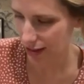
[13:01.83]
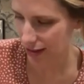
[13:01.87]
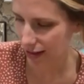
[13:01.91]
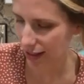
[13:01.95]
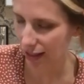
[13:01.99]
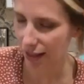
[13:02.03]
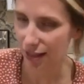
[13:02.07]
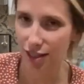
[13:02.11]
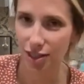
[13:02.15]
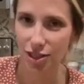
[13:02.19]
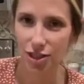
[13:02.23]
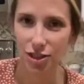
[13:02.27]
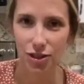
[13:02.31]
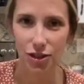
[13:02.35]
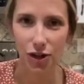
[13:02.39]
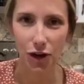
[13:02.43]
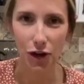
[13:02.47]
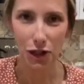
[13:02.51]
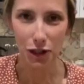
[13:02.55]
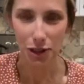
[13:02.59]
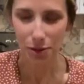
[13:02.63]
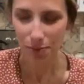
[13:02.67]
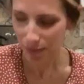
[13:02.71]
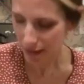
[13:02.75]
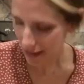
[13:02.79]
delicious
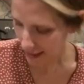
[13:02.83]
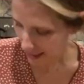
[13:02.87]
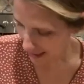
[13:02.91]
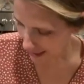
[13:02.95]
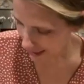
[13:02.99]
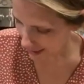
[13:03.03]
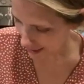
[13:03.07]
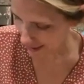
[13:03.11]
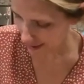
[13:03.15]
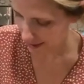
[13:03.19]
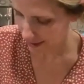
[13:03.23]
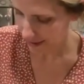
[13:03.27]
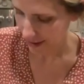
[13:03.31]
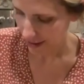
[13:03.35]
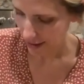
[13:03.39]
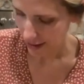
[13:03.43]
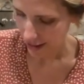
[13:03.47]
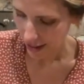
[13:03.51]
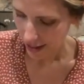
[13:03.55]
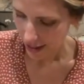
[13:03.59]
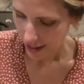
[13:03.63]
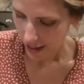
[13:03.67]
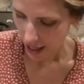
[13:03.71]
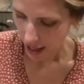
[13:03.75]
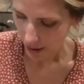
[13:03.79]
herbs in it.
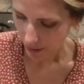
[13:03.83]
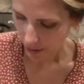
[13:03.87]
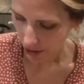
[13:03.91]
I'm